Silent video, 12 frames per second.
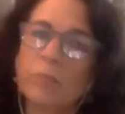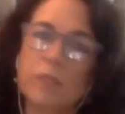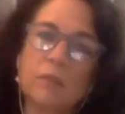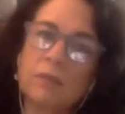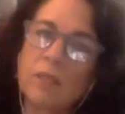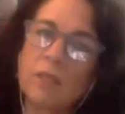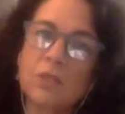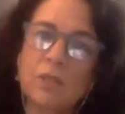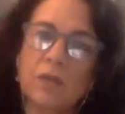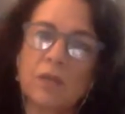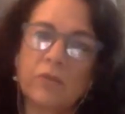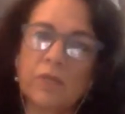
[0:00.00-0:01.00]
but it's
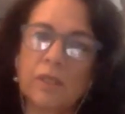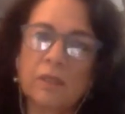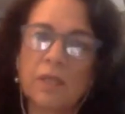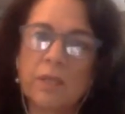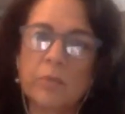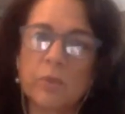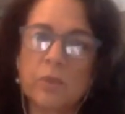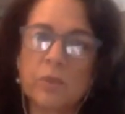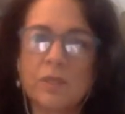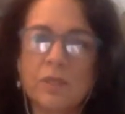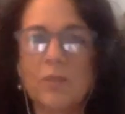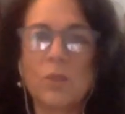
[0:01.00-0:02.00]
not very glamorous
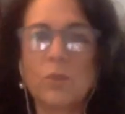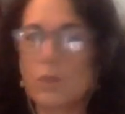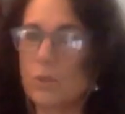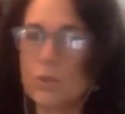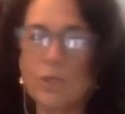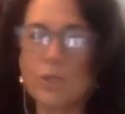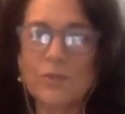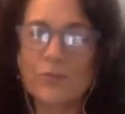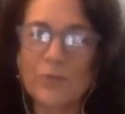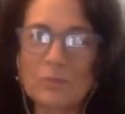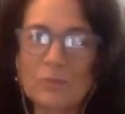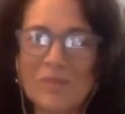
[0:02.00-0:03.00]
anyway when you're just
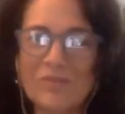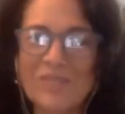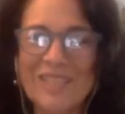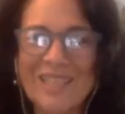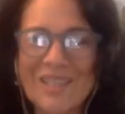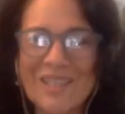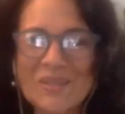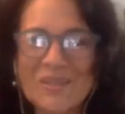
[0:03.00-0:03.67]
filming video.